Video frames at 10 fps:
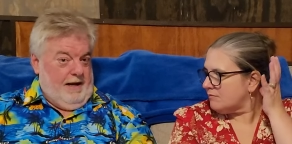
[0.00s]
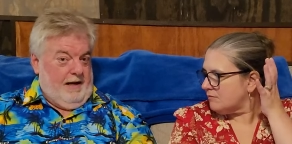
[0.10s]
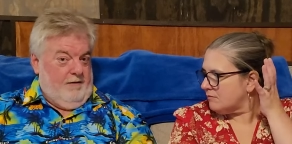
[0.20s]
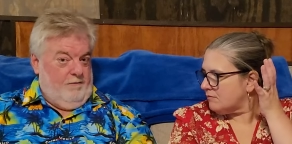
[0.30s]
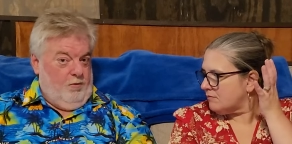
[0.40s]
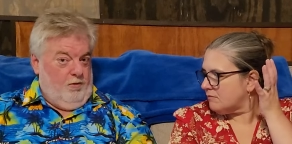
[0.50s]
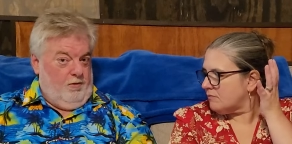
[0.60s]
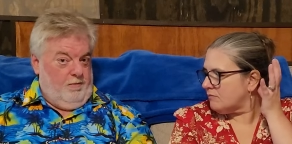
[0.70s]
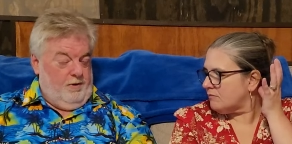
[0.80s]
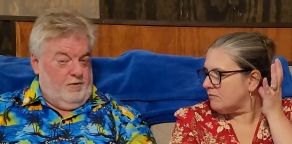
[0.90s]
Speaker 1: back and
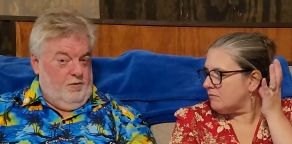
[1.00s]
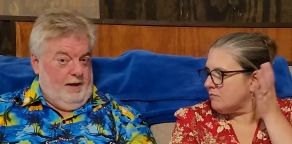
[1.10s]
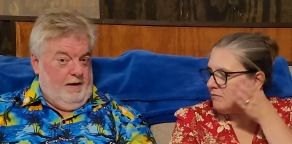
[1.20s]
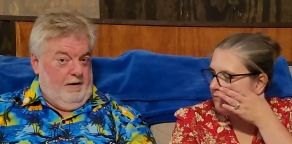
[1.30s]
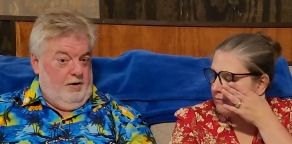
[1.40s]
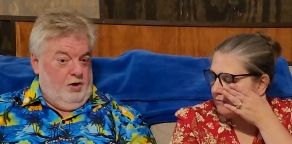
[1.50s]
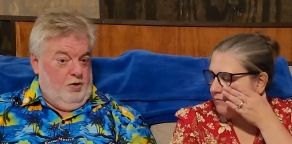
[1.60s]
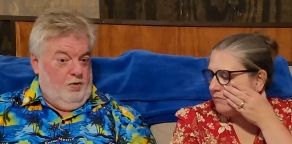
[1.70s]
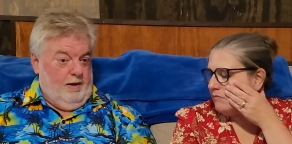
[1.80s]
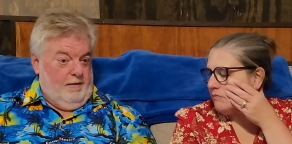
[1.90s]
forth between
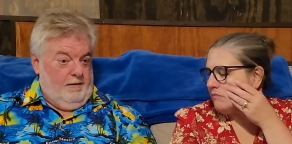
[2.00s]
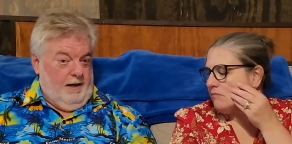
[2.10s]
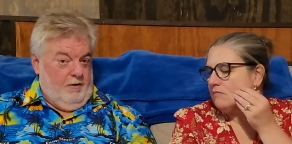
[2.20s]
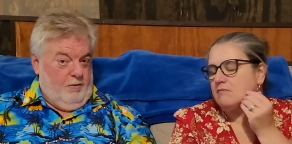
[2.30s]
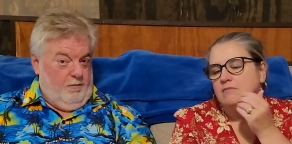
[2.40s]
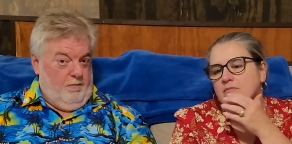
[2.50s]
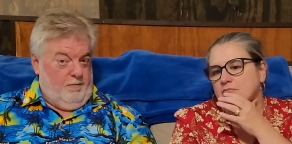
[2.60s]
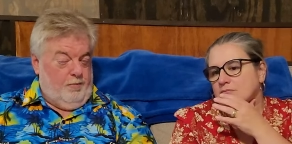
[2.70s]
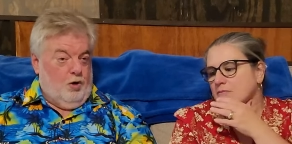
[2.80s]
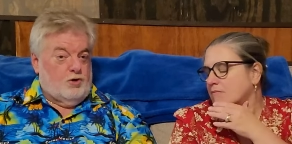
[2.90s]
you and the other
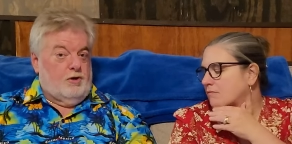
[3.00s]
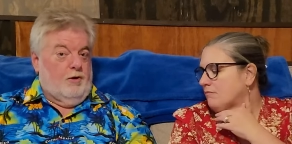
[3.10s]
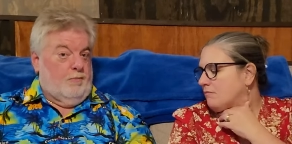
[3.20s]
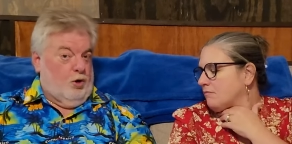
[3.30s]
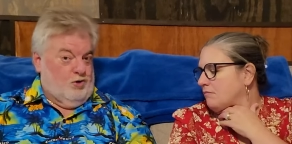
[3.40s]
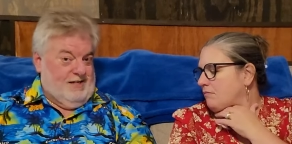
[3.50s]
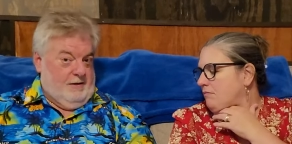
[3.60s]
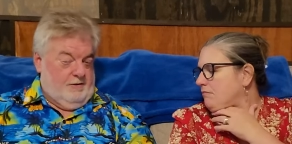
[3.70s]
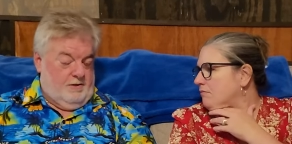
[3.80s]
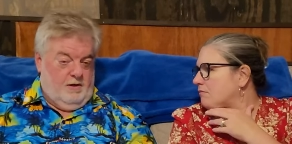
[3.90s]
person or
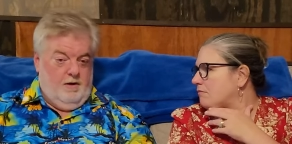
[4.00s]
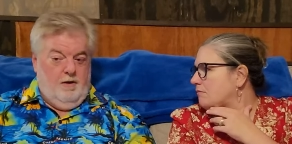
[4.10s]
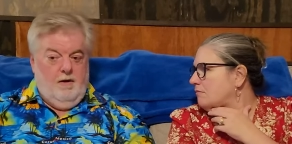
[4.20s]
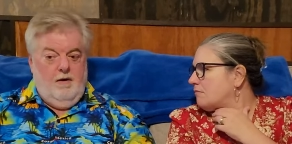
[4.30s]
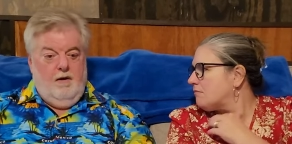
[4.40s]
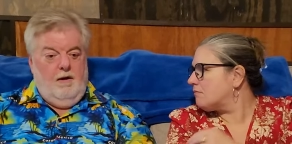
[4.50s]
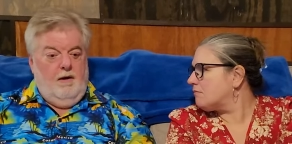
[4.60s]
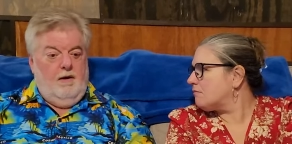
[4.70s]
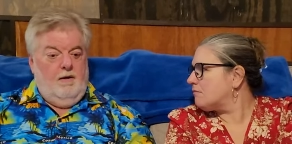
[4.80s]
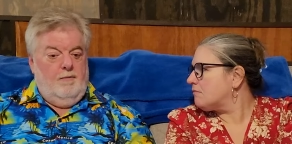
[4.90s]
persons.
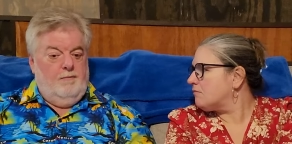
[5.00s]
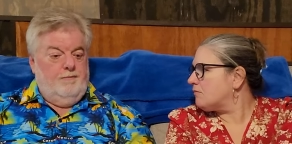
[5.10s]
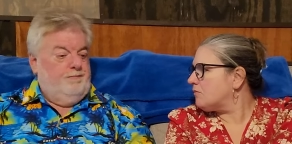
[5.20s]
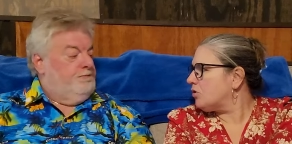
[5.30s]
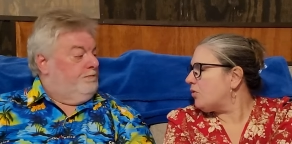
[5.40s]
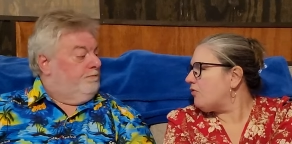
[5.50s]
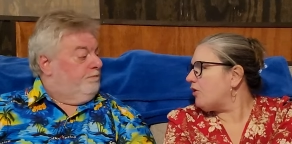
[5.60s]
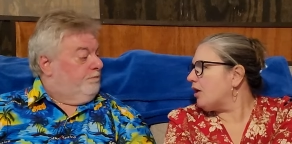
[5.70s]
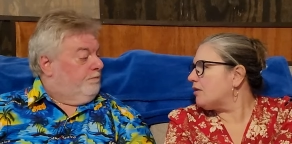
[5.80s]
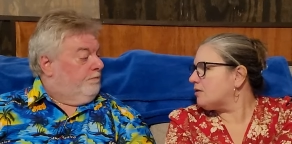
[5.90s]
Uh,
Speaker 2: we
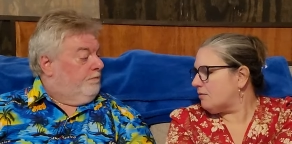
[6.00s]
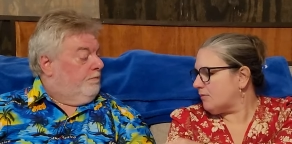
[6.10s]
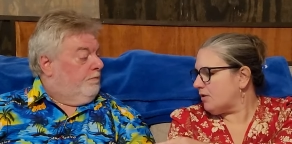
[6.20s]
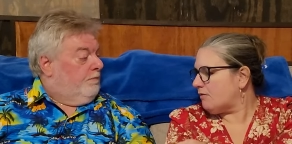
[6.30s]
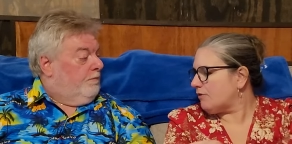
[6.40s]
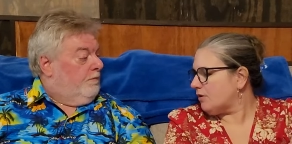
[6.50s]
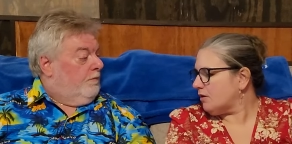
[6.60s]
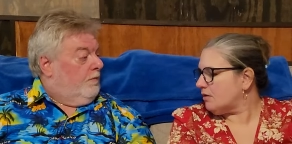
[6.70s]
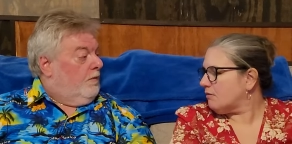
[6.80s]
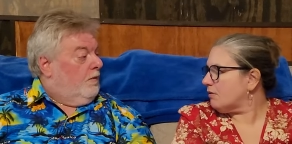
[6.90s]
forgot something after you
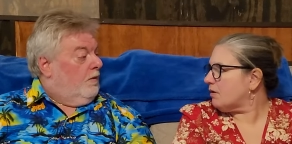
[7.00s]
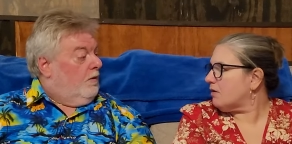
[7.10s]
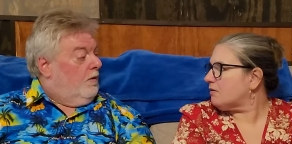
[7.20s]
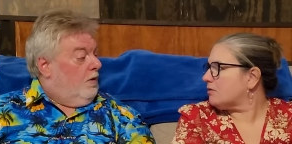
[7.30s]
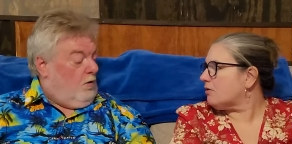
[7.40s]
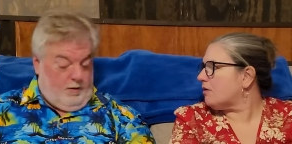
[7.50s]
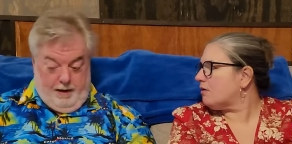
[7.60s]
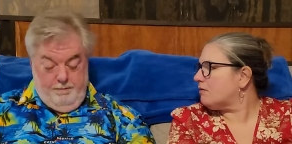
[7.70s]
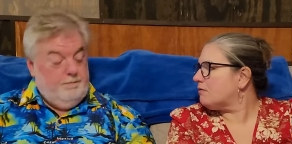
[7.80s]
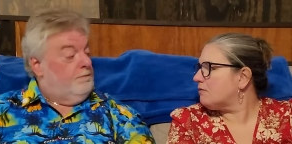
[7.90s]
get done with that.
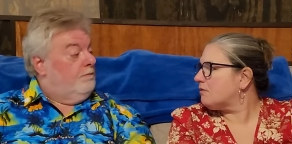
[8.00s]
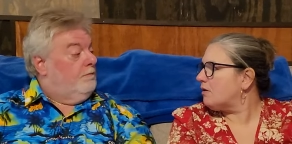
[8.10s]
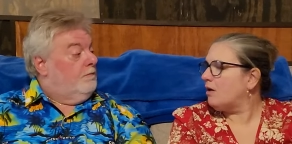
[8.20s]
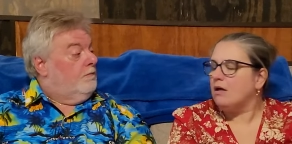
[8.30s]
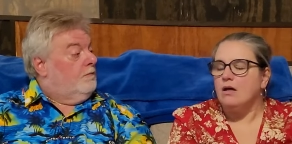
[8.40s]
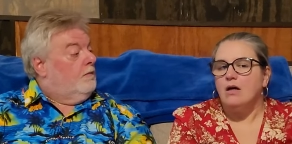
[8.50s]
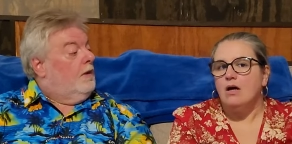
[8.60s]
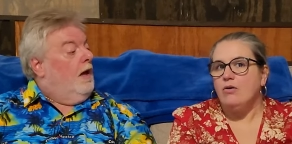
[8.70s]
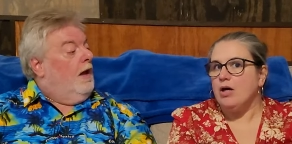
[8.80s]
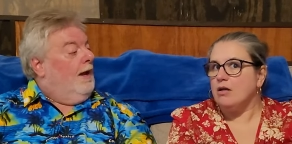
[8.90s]
Okay.
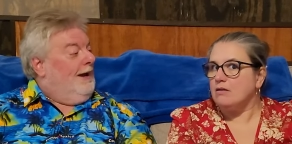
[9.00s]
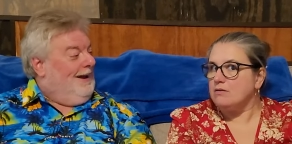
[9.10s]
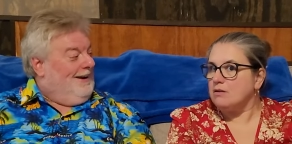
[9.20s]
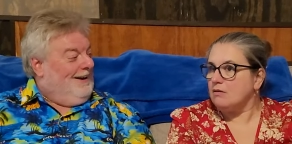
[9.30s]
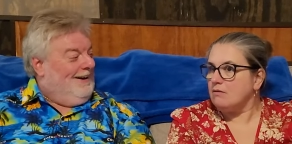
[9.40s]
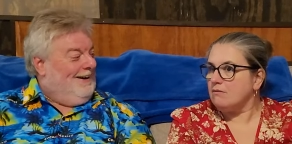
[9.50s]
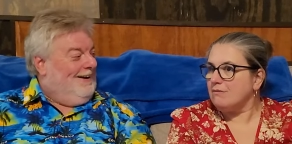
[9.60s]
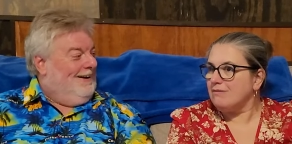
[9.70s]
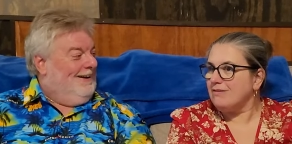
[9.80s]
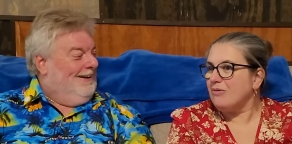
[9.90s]
Okay, so,
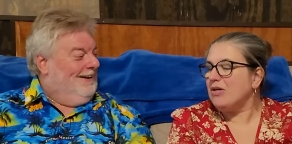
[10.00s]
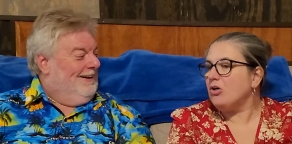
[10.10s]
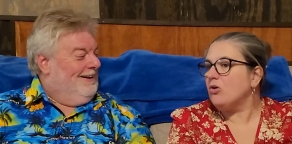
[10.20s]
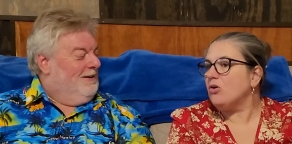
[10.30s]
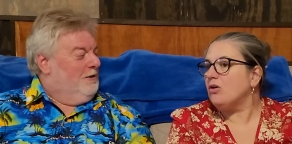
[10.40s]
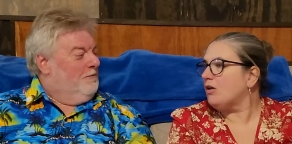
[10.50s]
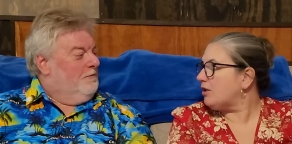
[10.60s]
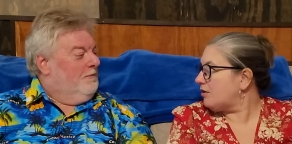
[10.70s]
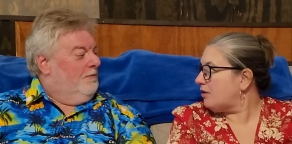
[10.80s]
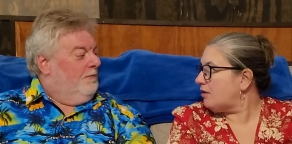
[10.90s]
well, are
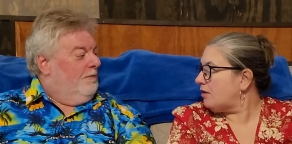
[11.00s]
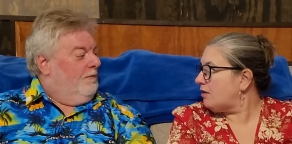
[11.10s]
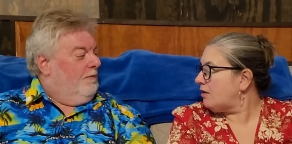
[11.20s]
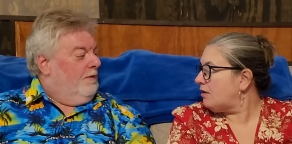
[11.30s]
you done?